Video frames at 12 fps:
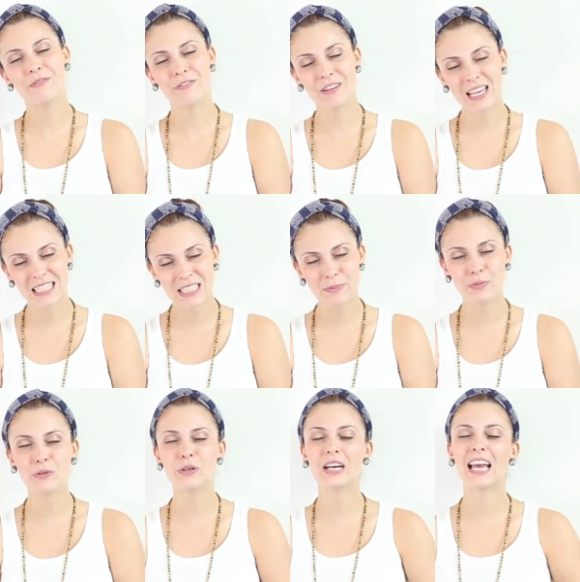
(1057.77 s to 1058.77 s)

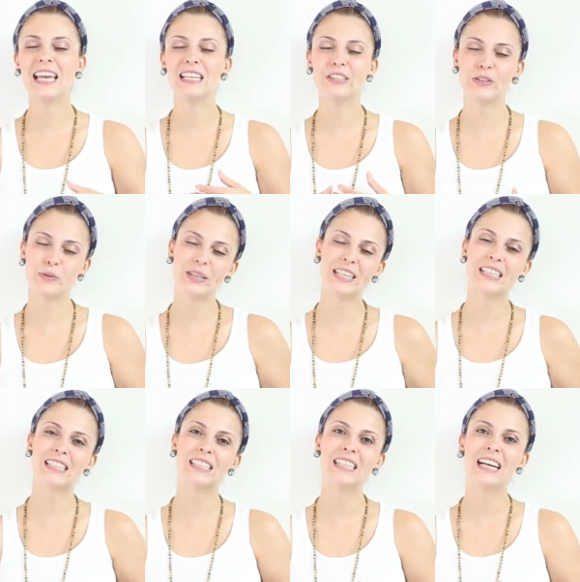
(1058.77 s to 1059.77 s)
Facebook, and
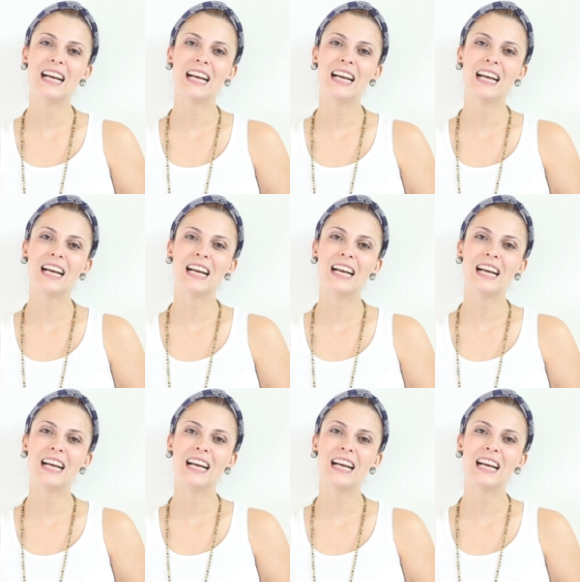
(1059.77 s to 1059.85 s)
Twitter.